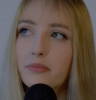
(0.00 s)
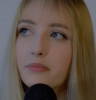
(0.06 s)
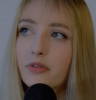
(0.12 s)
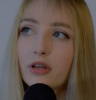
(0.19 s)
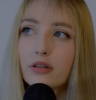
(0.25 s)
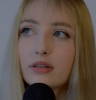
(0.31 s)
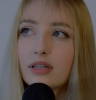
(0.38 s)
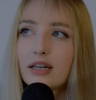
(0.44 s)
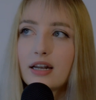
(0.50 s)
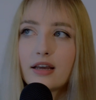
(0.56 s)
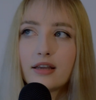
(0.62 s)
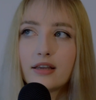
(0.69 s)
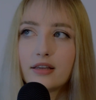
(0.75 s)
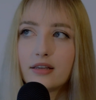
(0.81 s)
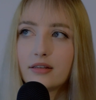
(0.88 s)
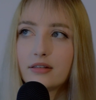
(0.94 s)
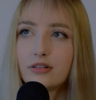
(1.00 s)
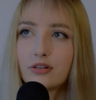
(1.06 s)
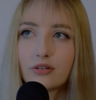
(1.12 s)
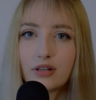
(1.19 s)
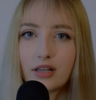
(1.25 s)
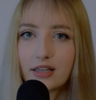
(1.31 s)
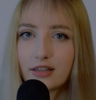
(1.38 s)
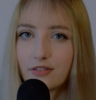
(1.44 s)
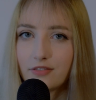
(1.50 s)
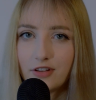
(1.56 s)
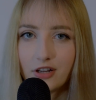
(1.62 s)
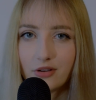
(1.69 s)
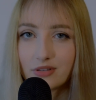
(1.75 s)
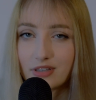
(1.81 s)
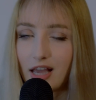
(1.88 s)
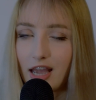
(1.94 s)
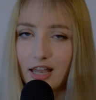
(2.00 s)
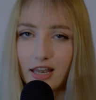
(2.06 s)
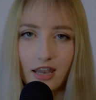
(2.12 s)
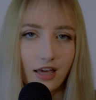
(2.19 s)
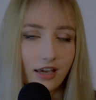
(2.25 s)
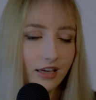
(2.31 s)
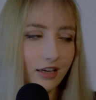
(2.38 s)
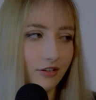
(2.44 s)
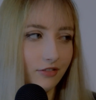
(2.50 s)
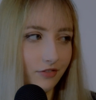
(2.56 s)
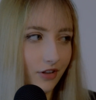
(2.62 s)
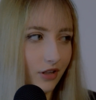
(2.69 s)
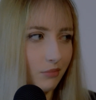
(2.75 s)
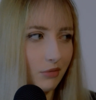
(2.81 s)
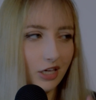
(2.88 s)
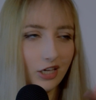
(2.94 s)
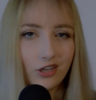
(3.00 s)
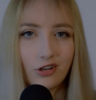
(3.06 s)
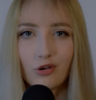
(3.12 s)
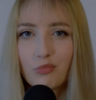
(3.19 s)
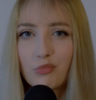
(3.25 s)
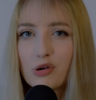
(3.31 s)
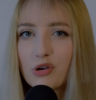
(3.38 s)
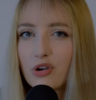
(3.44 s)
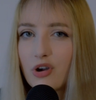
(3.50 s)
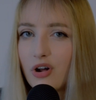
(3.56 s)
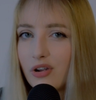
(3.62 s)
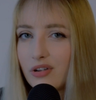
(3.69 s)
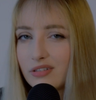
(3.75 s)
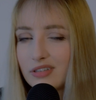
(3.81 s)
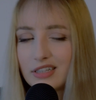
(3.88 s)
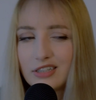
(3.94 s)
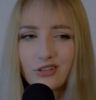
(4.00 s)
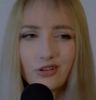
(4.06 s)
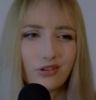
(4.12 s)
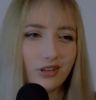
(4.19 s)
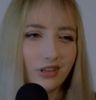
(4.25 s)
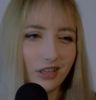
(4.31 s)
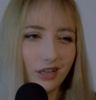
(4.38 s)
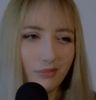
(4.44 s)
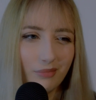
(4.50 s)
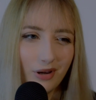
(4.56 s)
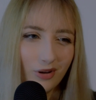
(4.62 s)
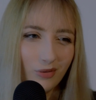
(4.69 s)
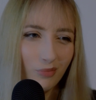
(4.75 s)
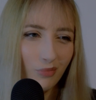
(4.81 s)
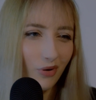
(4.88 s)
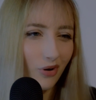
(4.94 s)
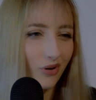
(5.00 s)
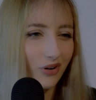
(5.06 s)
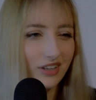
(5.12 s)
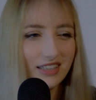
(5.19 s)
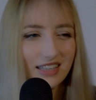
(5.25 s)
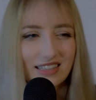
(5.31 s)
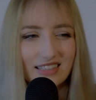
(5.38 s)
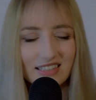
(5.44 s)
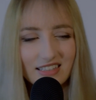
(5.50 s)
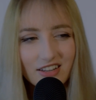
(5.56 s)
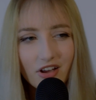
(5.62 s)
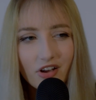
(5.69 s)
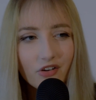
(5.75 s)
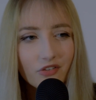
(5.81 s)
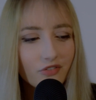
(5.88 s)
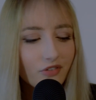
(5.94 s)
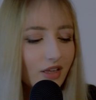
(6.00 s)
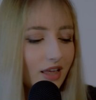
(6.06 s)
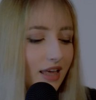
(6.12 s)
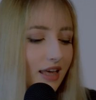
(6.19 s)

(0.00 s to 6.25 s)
Not that I don't like the videos. I like filming, you know, book hauls and talking about books and stuff.